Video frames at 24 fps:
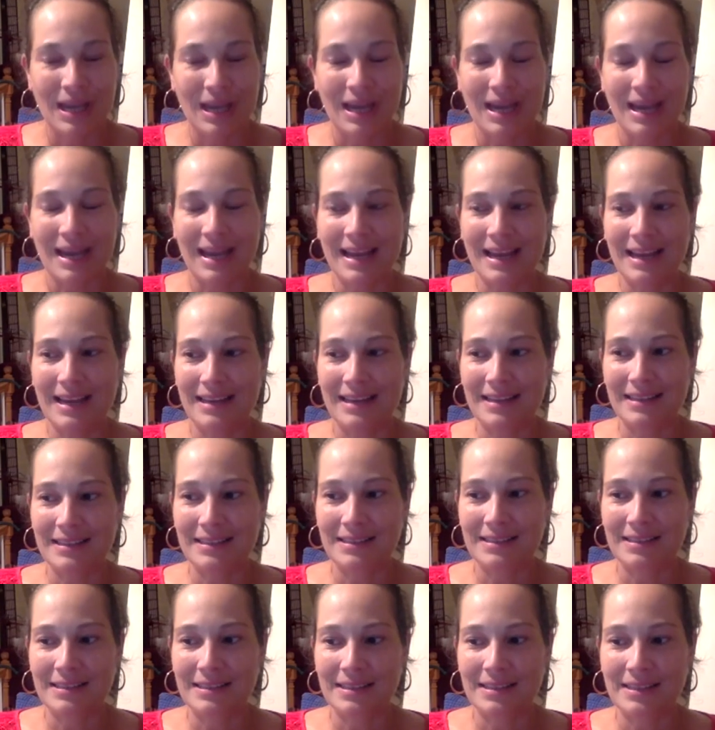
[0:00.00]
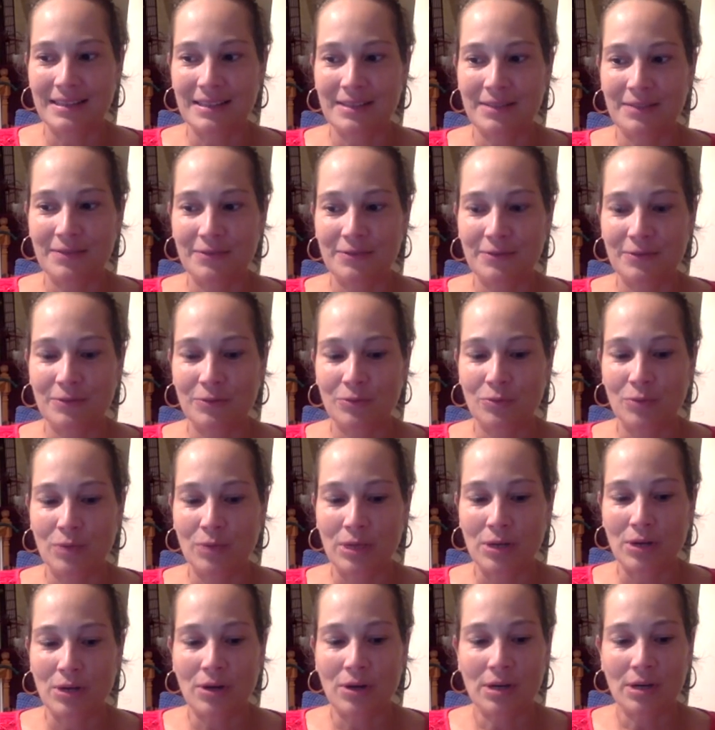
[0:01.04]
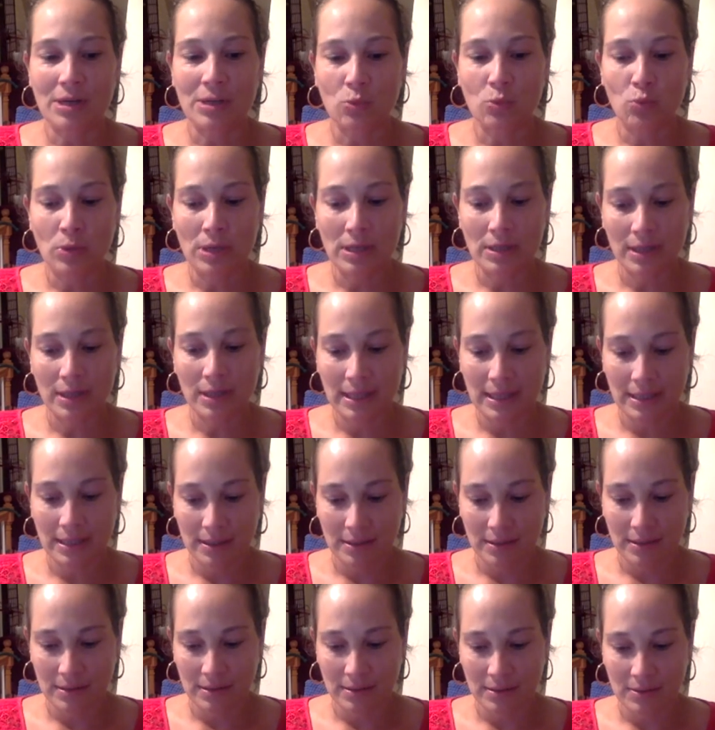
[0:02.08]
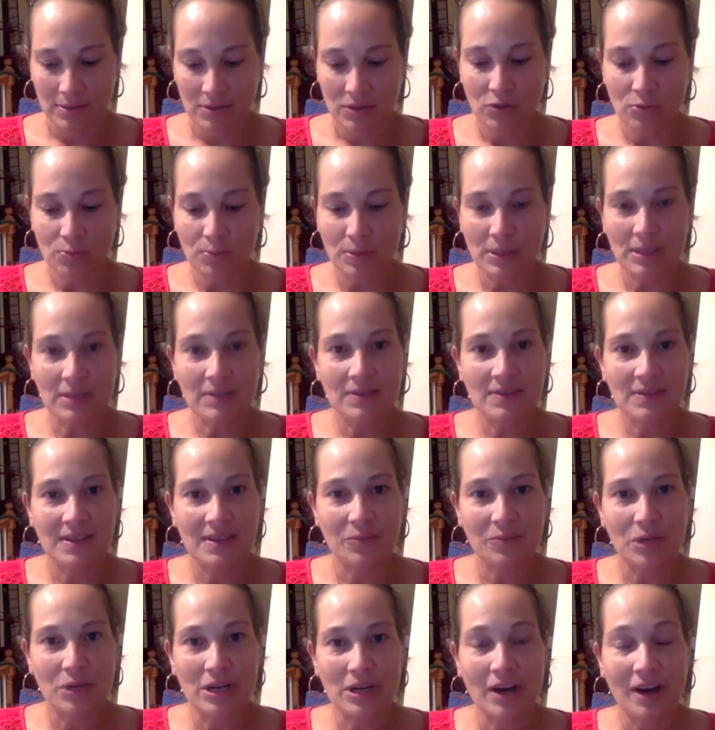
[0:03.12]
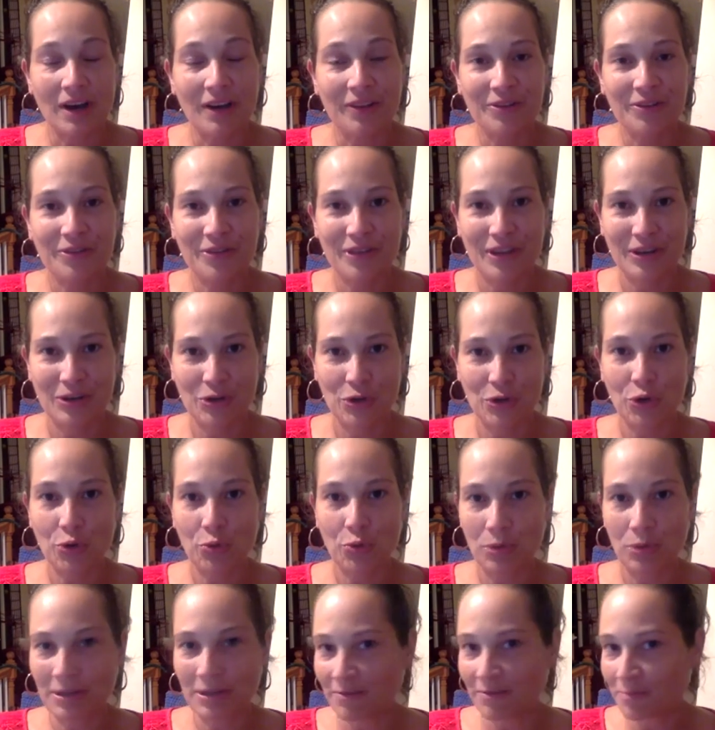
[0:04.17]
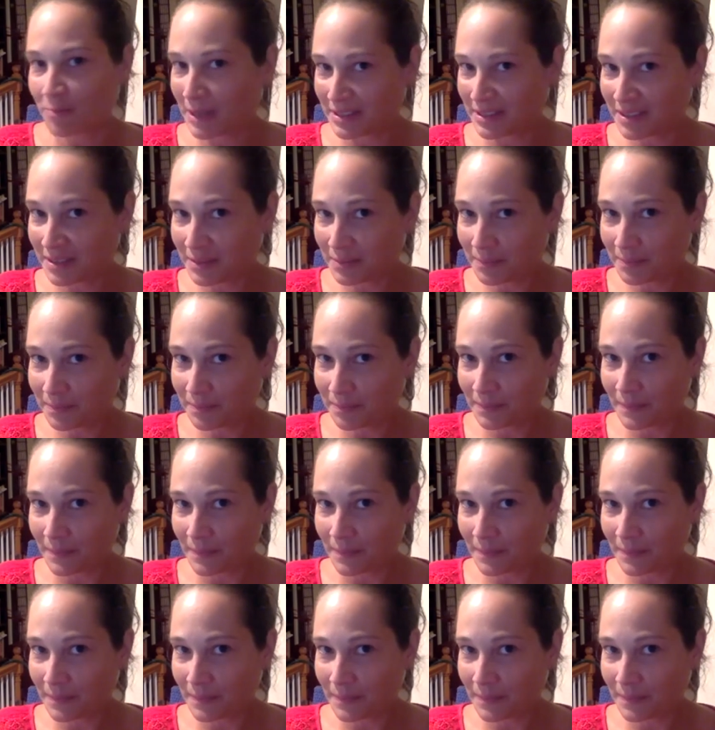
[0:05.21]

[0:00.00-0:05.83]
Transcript: And if we aren't willing to be someone other than who we've been,